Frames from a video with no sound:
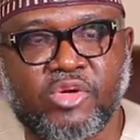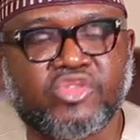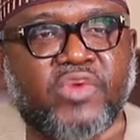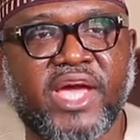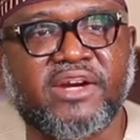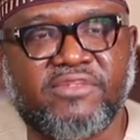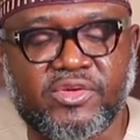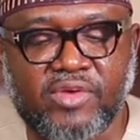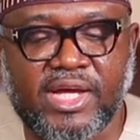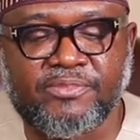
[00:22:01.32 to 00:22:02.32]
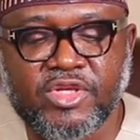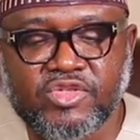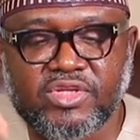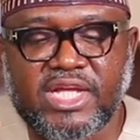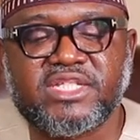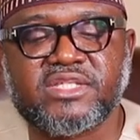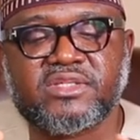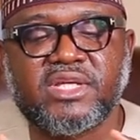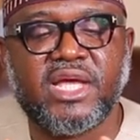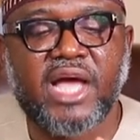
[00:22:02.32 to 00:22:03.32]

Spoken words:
mosques wherever you are. So that is